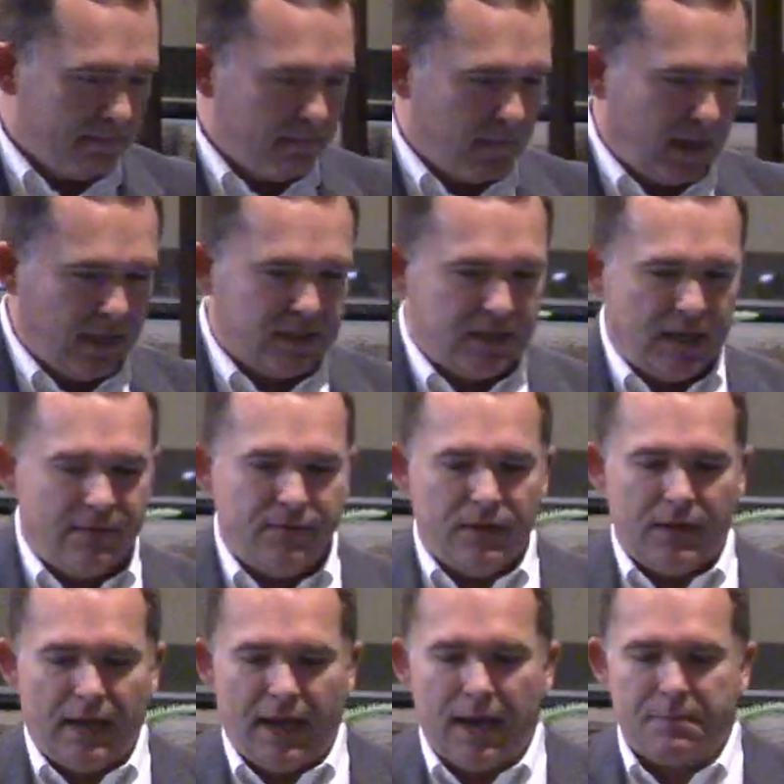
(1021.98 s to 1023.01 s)
he's given
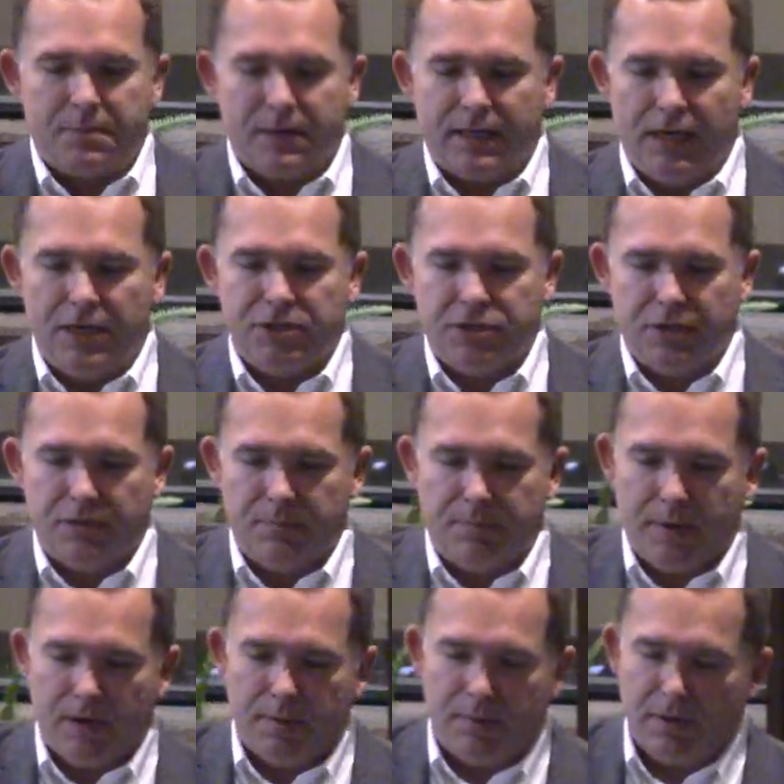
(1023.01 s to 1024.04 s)
the application of the
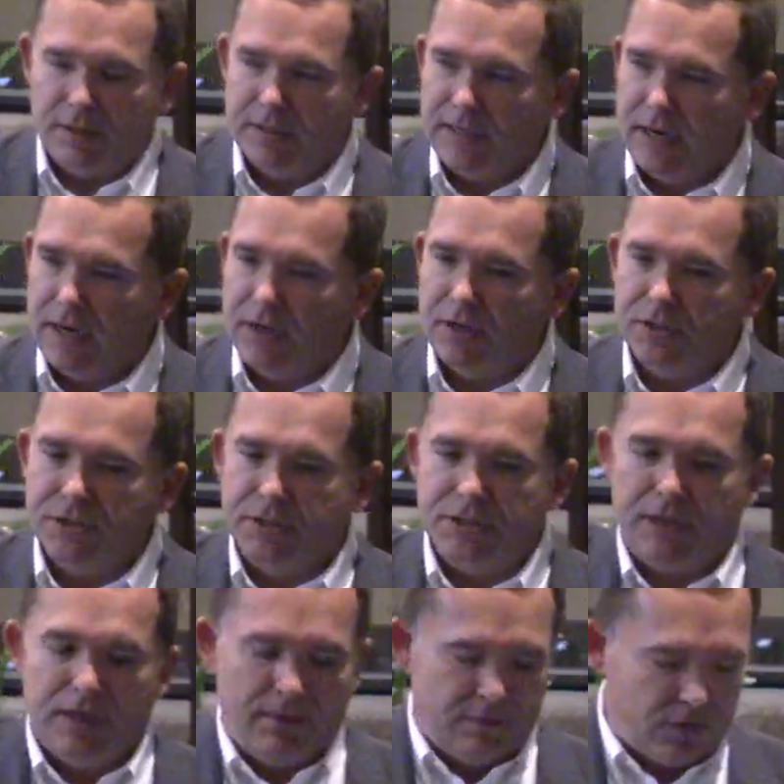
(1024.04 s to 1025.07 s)
parable of the tares
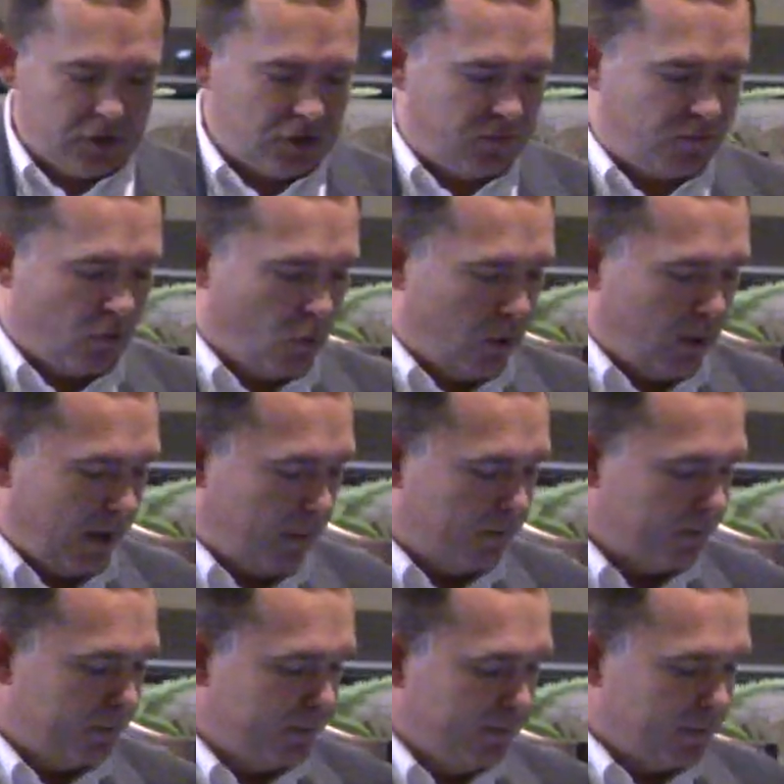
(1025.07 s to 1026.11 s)
in verse 40.
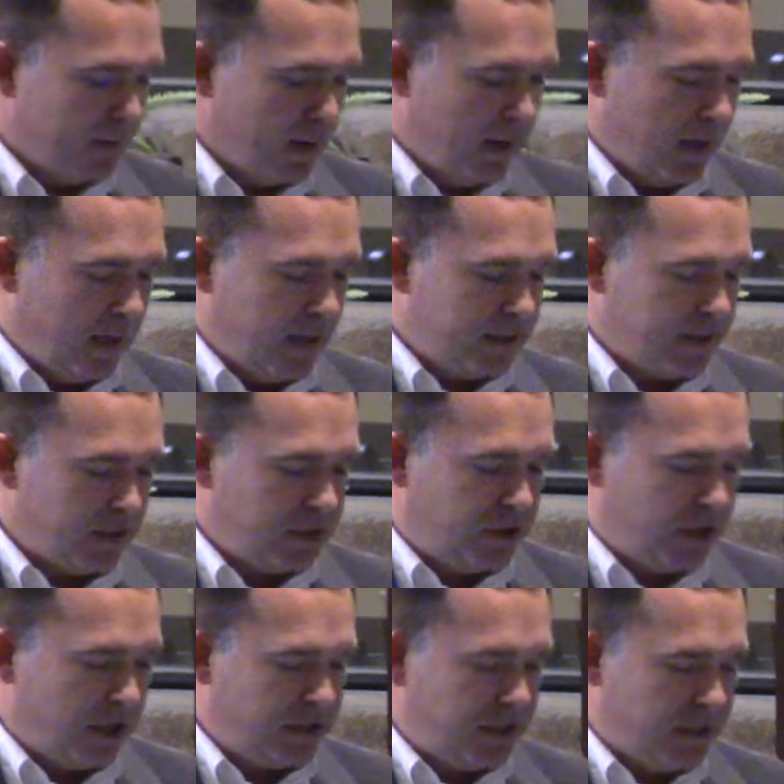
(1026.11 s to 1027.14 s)
He says,
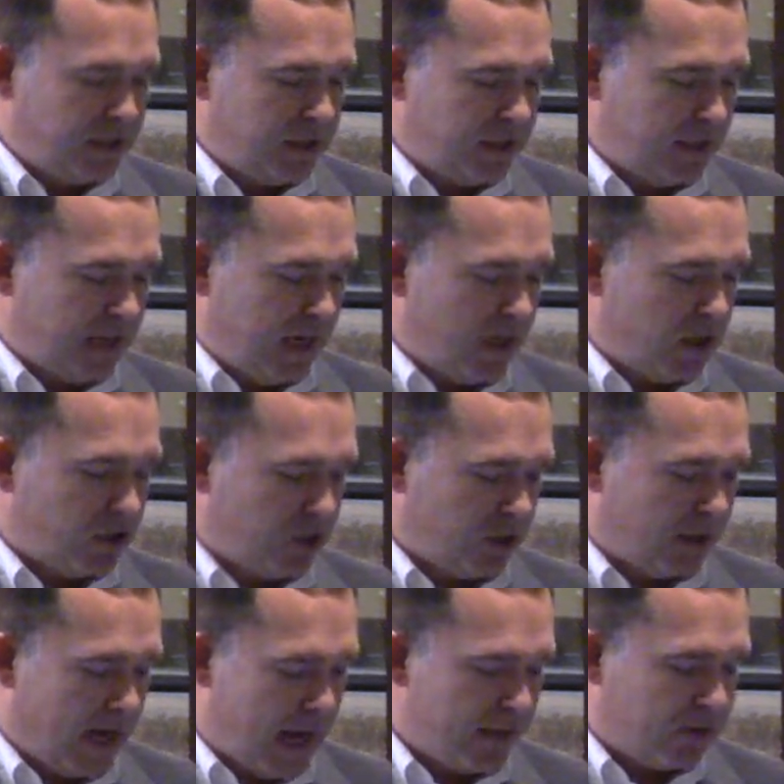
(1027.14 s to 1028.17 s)
"Just as the tares are
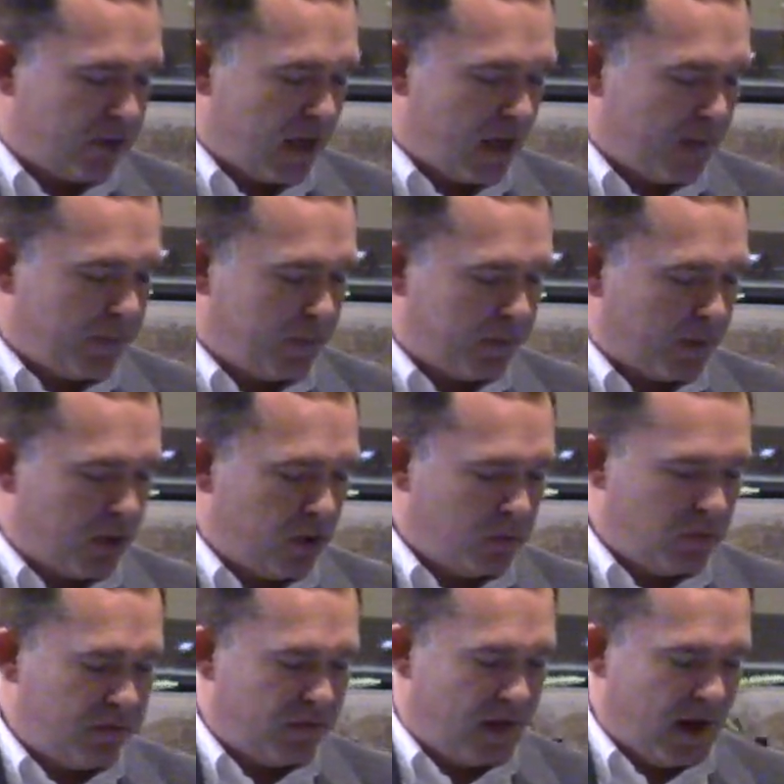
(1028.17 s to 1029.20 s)
gathered up and burned
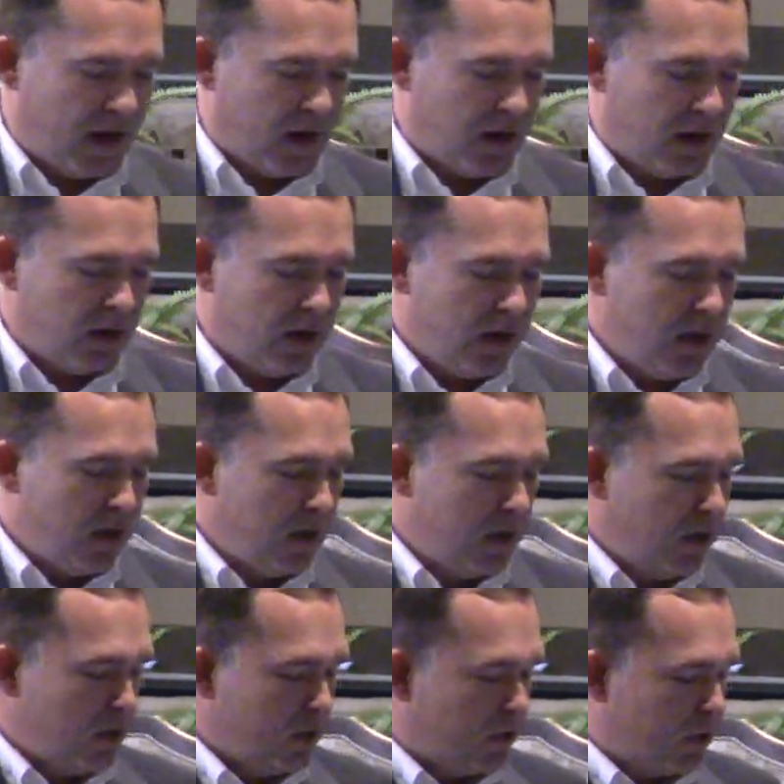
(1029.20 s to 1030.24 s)
with fire,
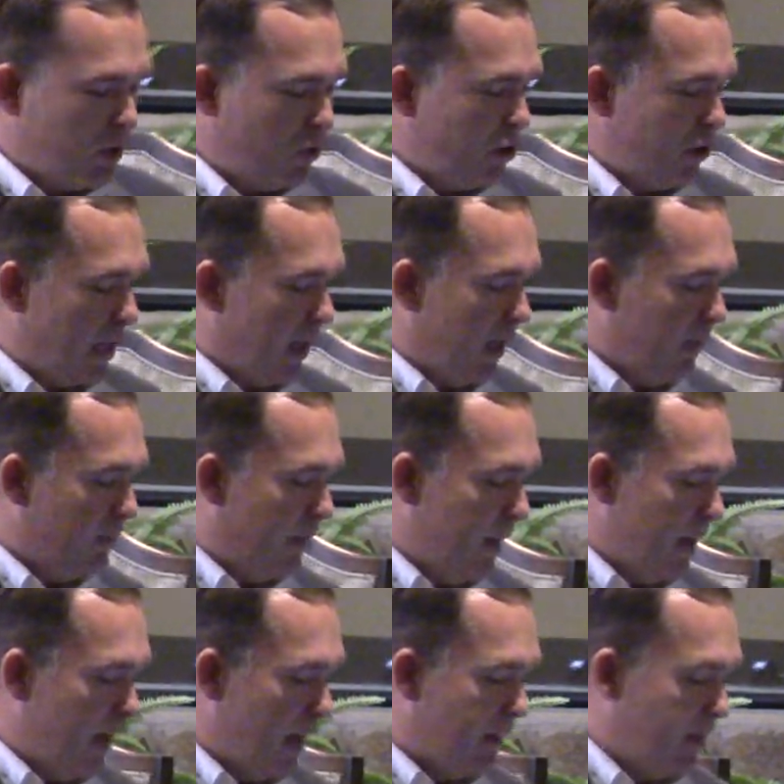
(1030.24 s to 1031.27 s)
so shall it
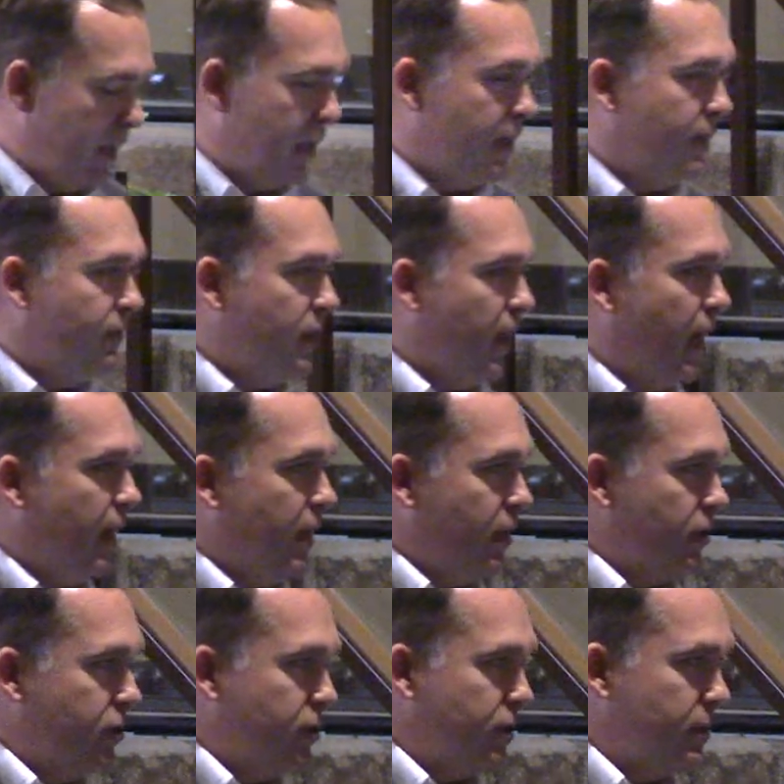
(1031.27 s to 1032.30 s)
be at the end of the
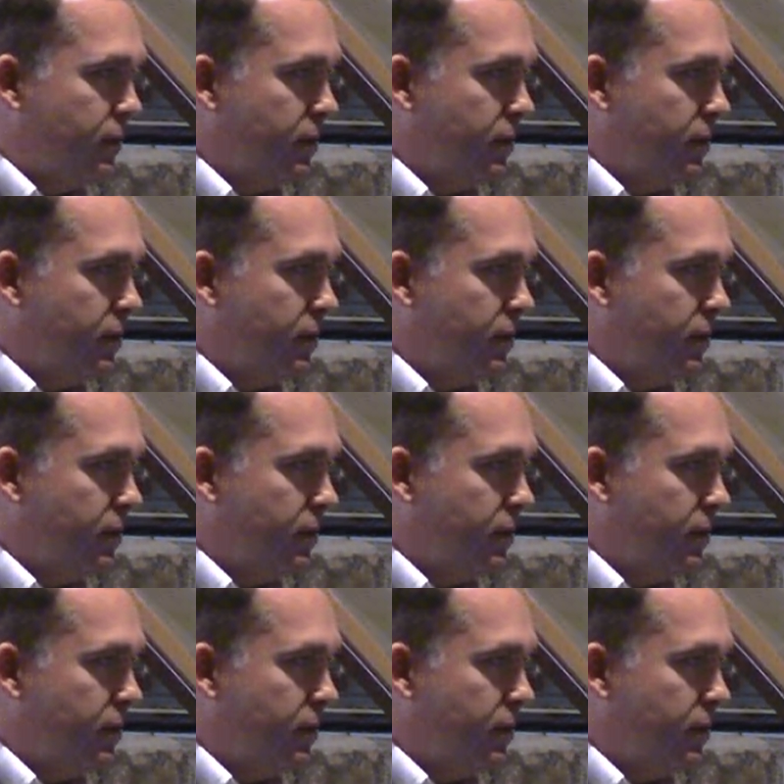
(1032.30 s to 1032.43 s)
age.